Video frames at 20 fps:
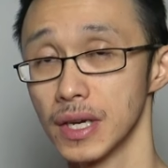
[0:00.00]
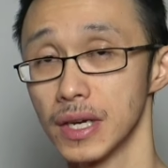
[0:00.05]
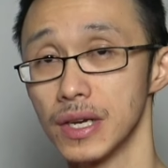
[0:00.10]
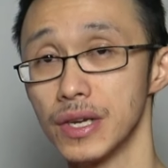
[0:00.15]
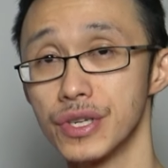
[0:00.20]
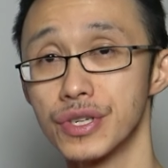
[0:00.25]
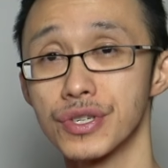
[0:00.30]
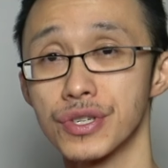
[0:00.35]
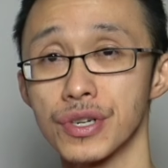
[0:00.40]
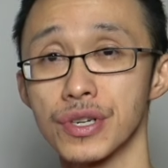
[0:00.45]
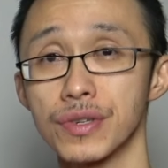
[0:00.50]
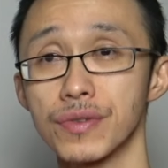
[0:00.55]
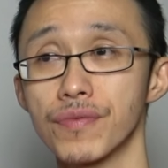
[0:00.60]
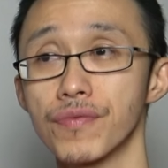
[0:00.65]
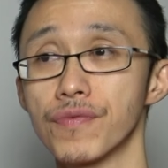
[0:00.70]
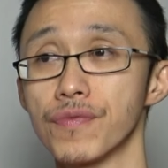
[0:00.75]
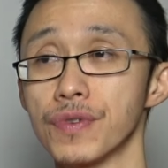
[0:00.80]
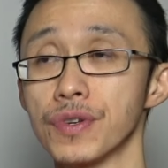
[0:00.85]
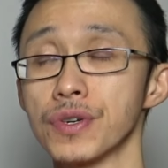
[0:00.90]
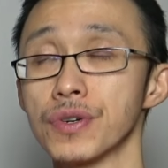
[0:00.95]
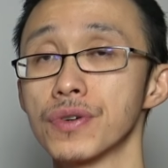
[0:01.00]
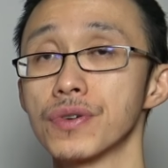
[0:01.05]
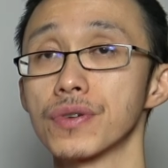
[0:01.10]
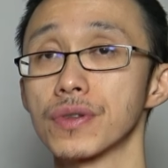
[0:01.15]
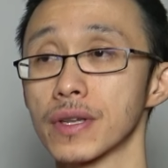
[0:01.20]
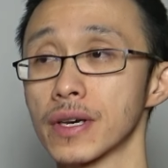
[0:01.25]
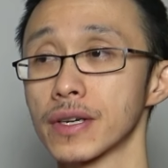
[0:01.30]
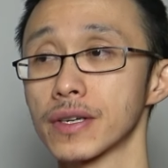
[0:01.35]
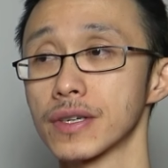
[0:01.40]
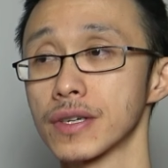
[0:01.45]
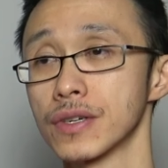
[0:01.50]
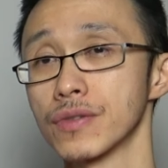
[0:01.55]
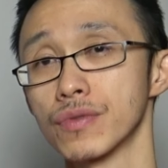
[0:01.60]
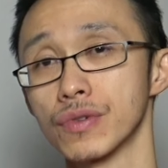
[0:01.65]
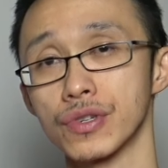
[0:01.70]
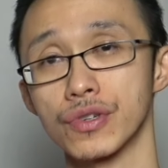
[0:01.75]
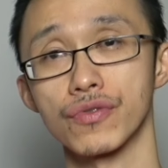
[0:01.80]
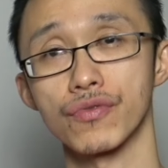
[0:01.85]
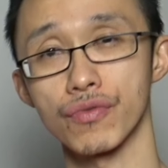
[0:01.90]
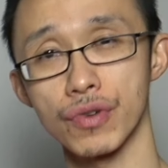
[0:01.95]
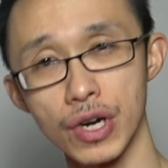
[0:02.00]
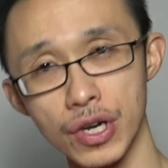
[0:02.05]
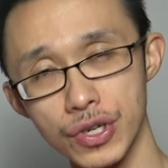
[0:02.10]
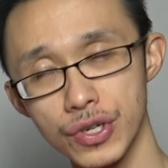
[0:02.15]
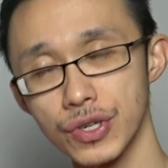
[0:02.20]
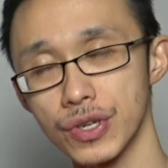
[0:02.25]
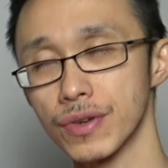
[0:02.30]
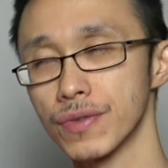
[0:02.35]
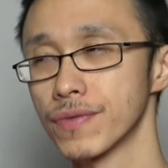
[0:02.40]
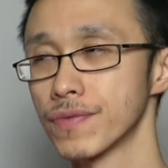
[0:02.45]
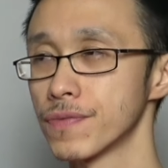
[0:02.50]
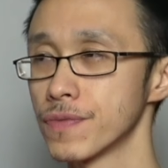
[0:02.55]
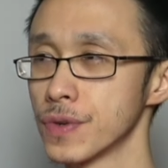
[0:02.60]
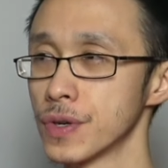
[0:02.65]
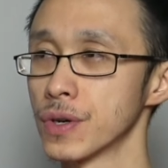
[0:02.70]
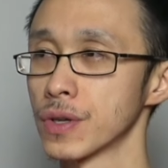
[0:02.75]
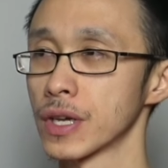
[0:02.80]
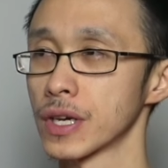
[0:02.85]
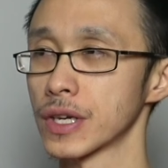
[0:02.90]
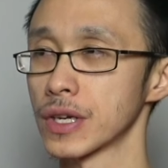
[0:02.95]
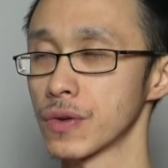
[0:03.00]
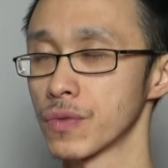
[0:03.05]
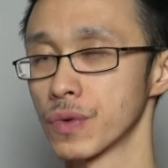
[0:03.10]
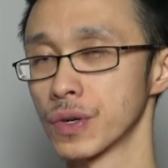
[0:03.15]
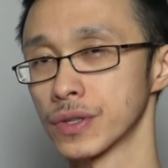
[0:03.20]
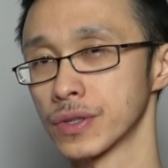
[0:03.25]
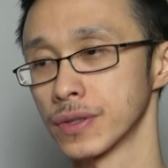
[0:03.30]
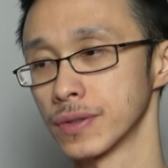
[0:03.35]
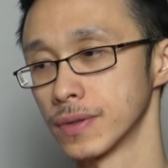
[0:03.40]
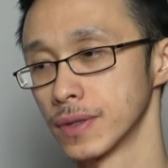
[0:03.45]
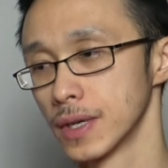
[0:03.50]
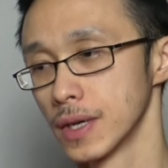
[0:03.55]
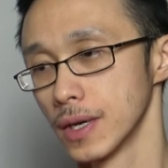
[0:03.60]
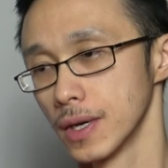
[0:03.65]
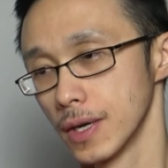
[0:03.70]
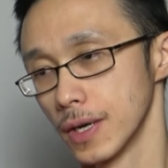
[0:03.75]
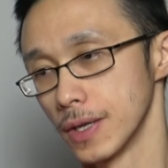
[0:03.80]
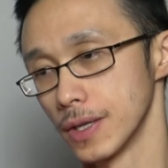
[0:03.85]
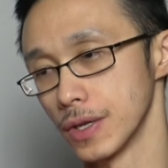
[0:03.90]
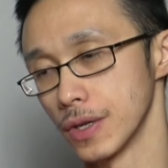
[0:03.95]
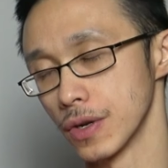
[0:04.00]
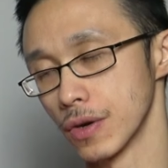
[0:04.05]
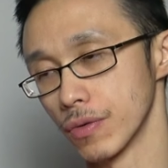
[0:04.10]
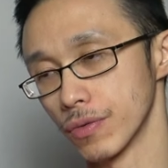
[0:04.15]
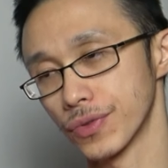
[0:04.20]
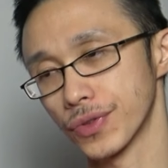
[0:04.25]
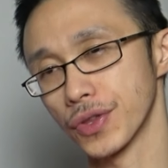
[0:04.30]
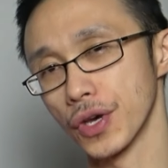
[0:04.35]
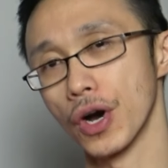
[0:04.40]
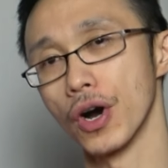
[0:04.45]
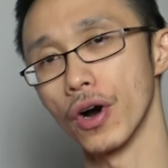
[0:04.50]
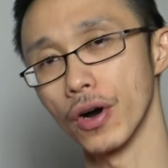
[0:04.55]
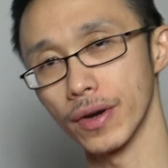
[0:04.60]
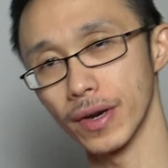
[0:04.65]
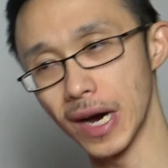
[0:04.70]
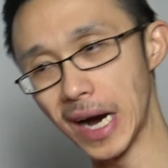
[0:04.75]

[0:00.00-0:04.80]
It just feels like it was rushed. It feels like it wasn't, you know, thought